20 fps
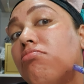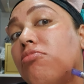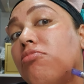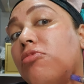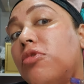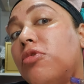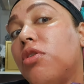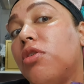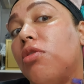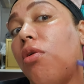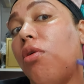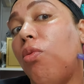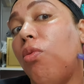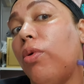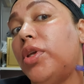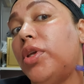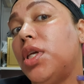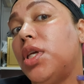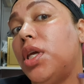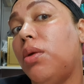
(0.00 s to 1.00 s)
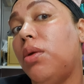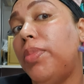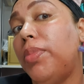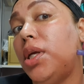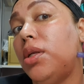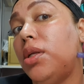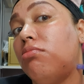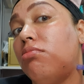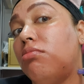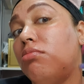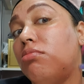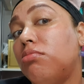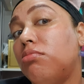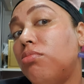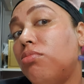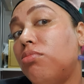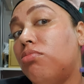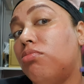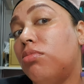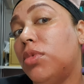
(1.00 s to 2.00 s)
So always keep it
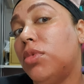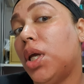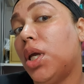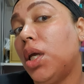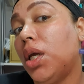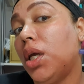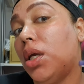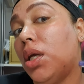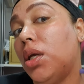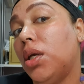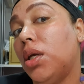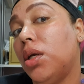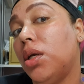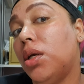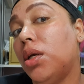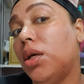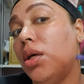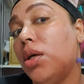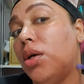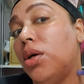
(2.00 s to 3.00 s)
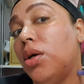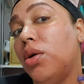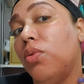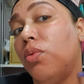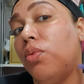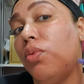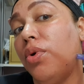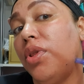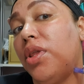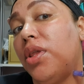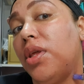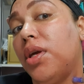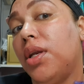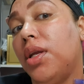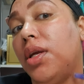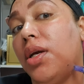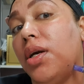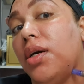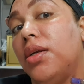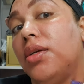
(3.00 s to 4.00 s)
like with
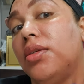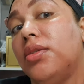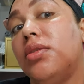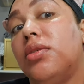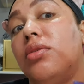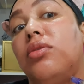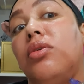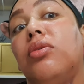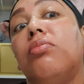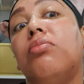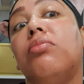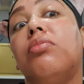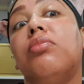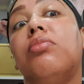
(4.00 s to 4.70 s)
any kind of serum.